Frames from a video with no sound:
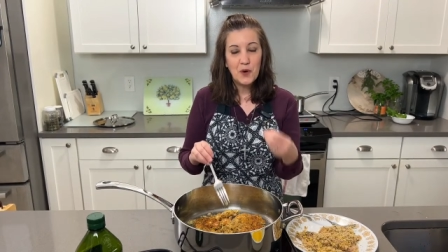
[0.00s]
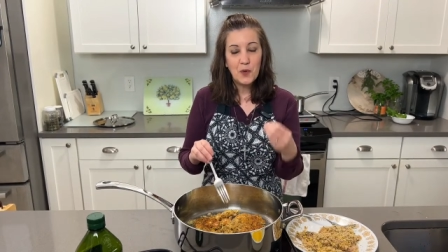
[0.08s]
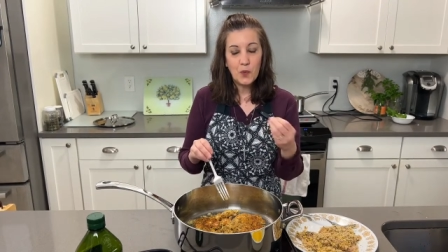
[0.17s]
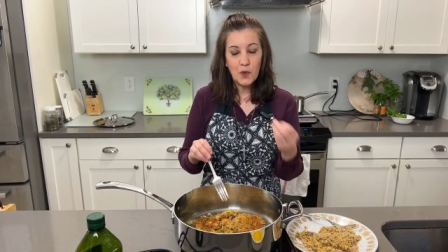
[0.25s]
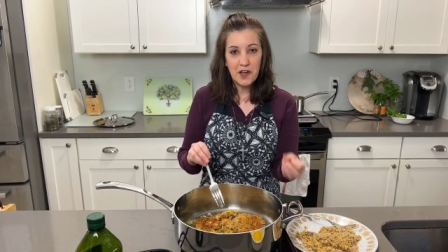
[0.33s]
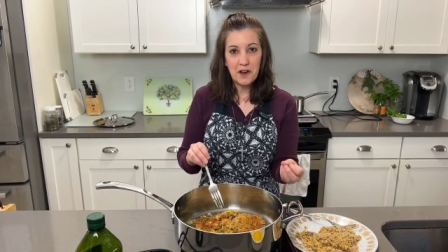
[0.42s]

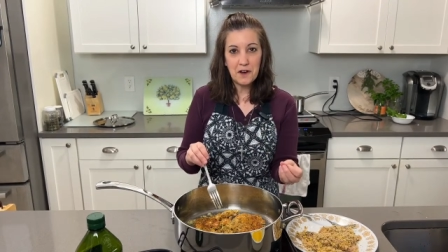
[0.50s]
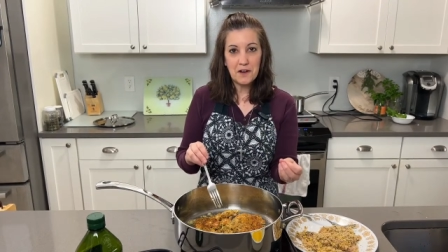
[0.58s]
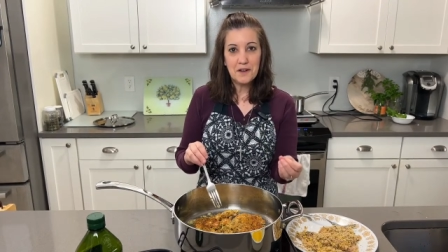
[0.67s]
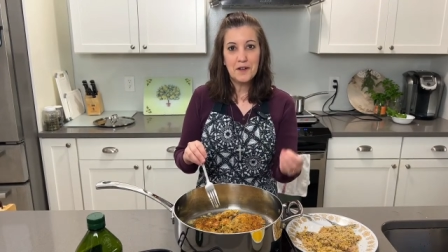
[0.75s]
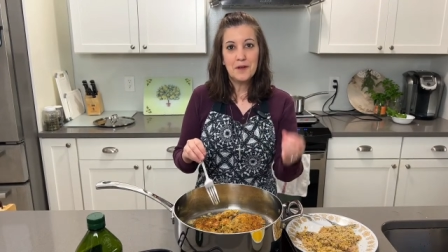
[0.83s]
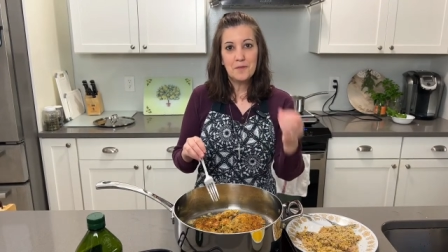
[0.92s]

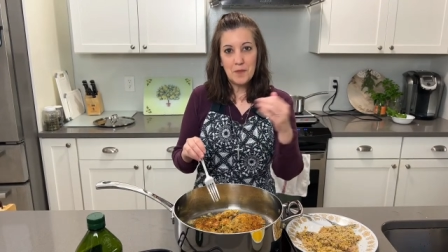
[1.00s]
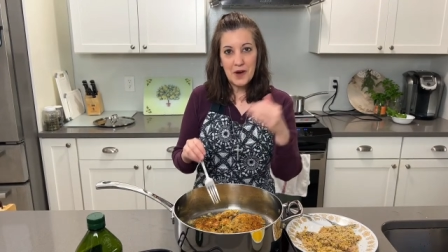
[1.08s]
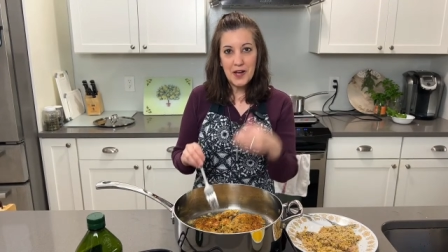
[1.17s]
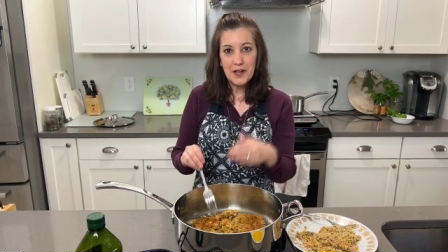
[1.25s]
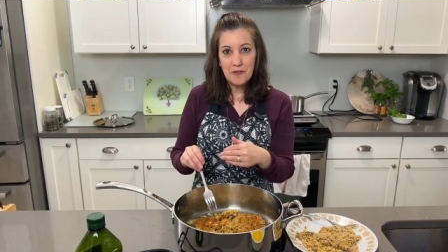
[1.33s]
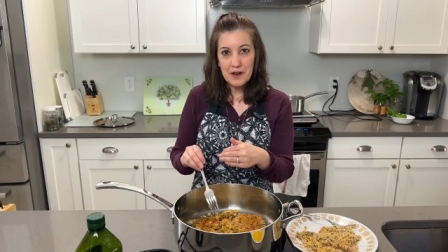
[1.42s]
where
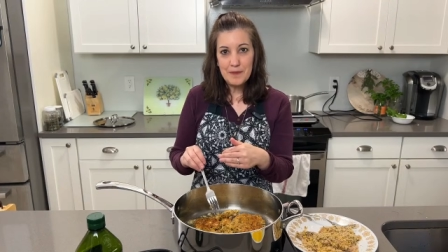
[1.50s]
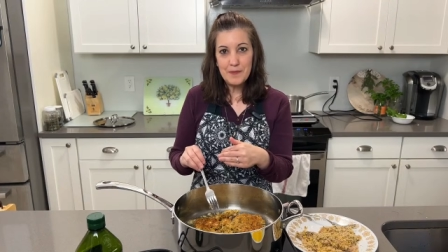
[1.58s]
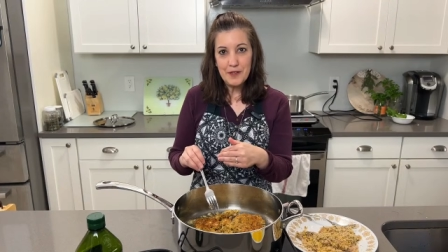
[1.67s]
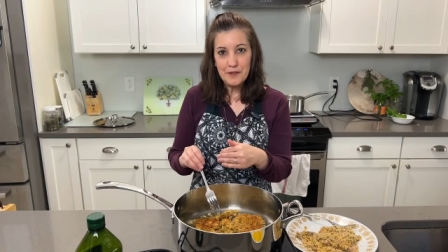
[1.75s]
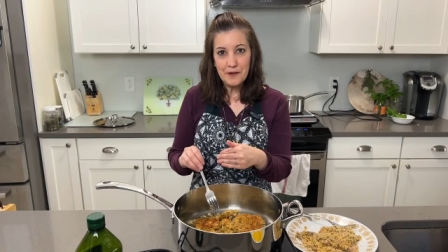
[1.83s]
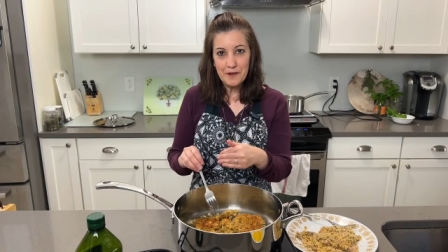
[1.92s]
my
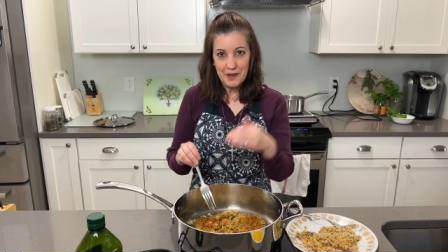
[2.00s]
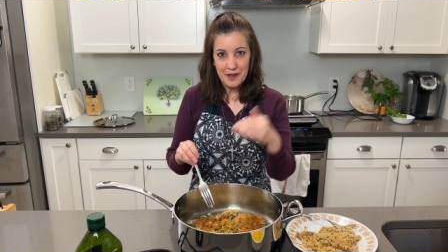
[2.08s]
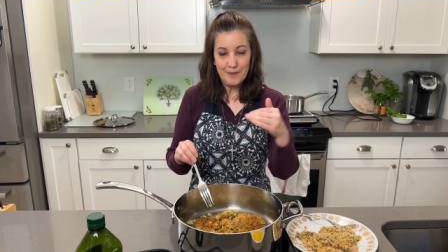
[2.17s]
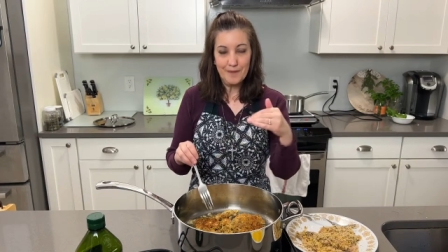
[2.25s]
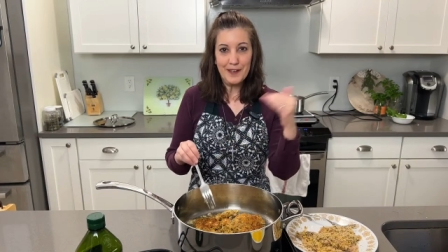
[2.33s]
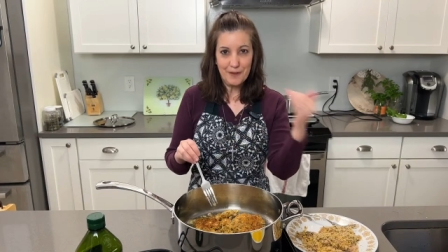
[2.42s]
grandmother
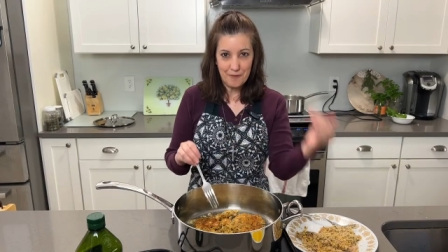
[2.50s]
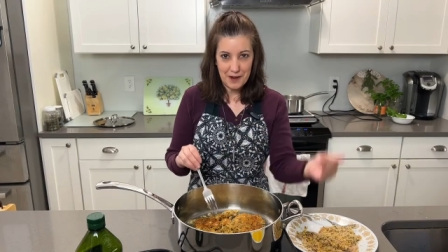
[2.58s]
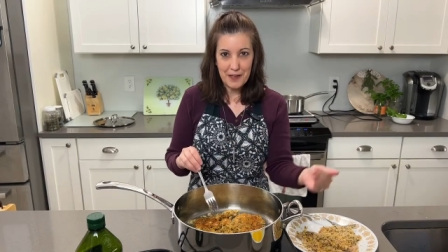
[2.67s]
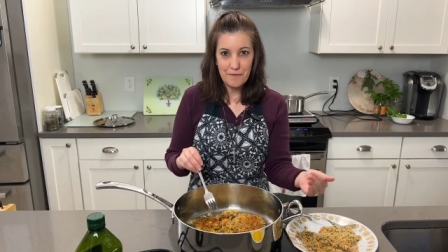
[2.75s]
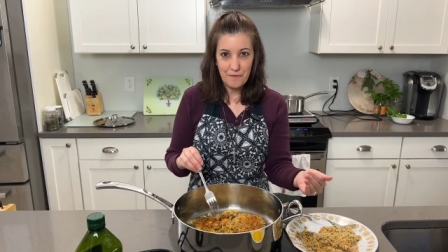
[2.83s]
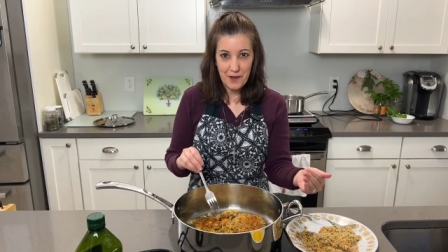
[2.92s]
and my
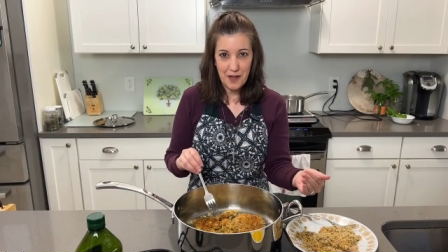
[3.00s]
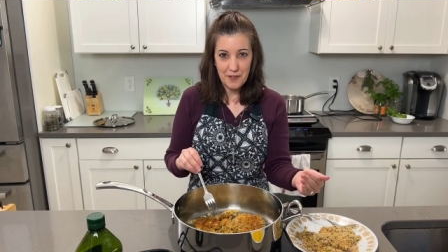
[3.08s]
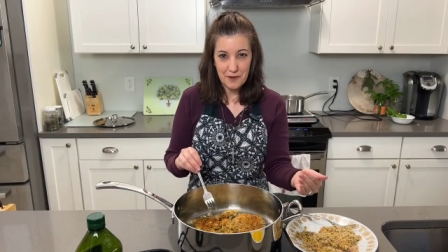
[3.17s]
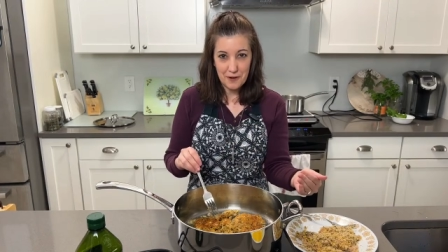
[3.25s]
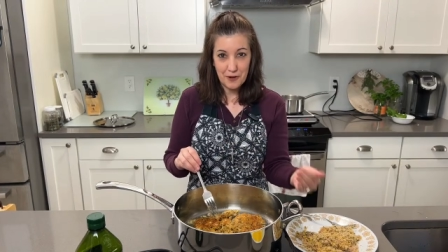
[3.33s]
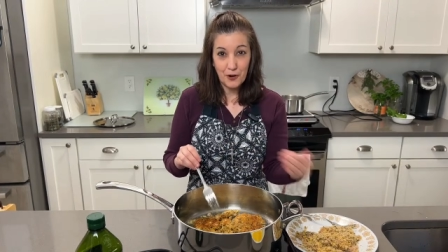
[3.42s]

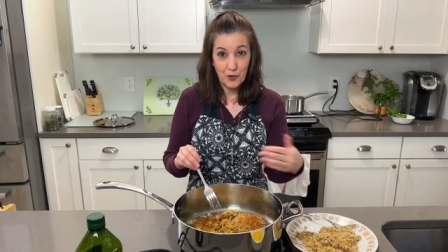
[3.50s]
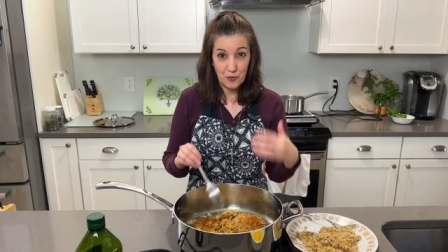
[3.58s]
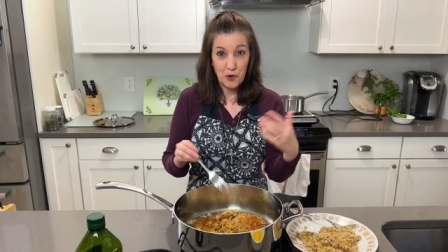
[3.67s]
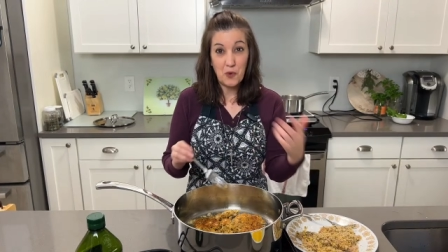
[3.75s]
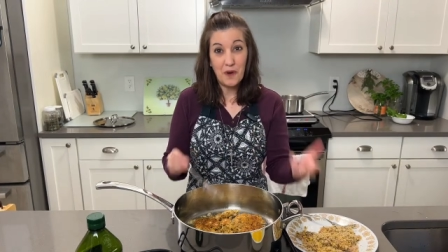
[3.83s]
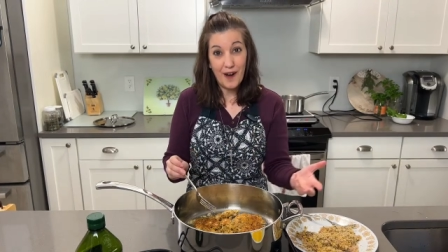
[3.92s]
grandfather
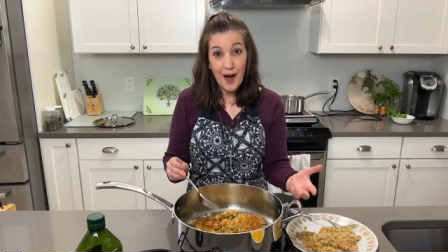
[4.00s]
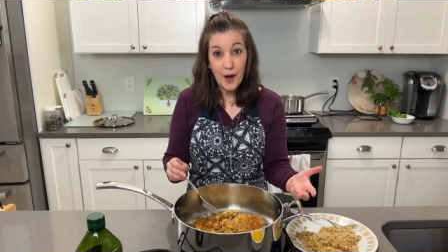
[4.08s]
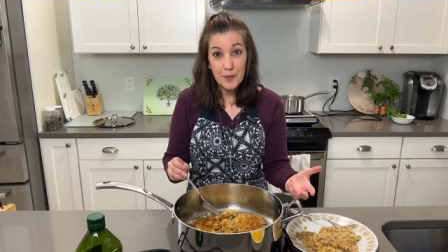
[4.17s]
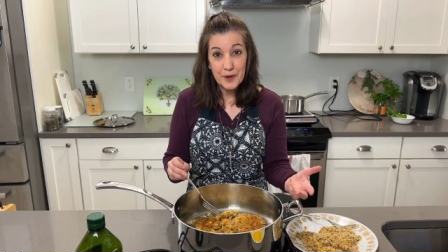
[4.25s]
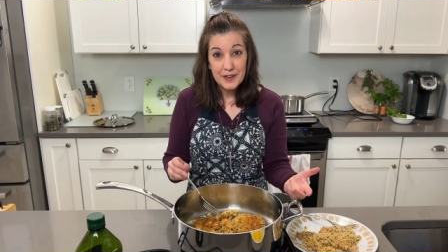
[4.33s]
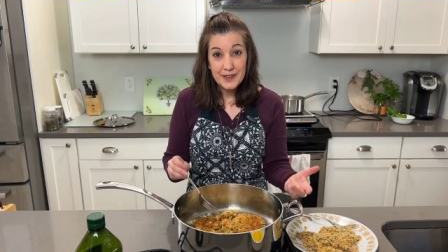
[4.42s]
grew up.
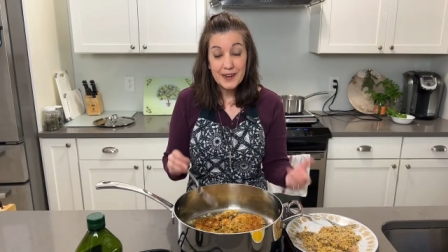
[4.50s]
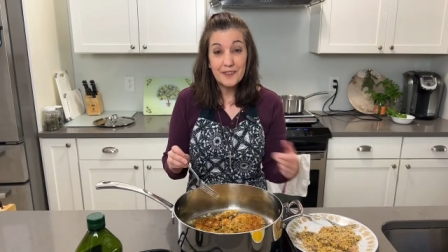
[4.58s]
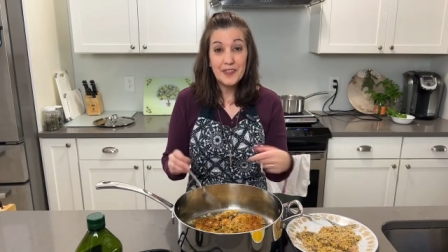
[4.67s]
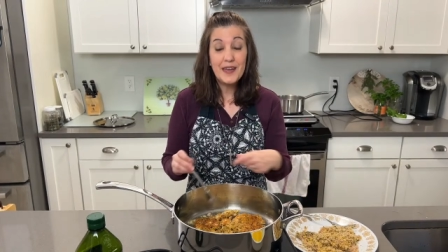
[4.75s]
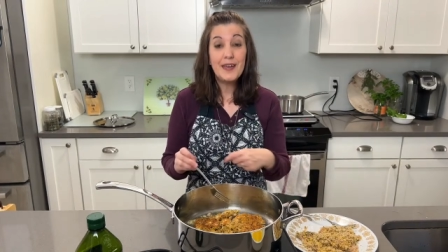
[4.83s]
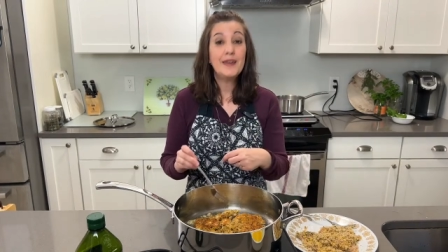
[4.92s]

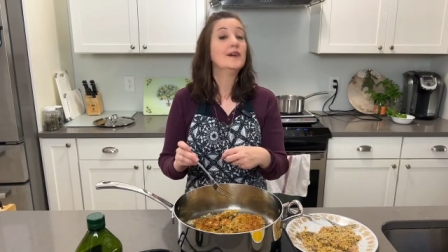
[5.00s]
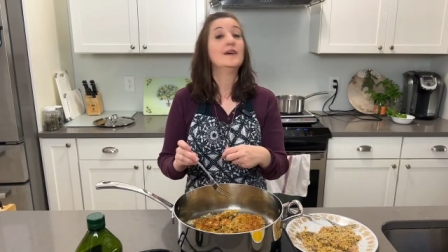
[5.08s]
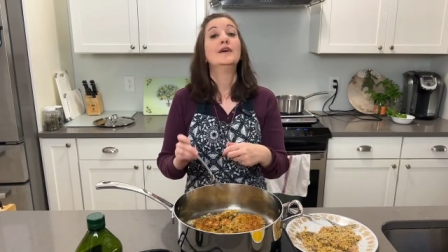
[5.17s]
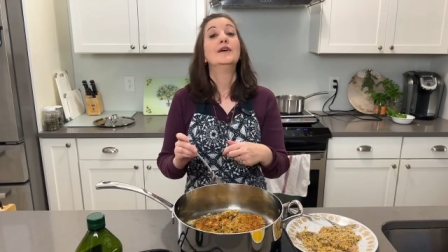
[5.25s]
Now they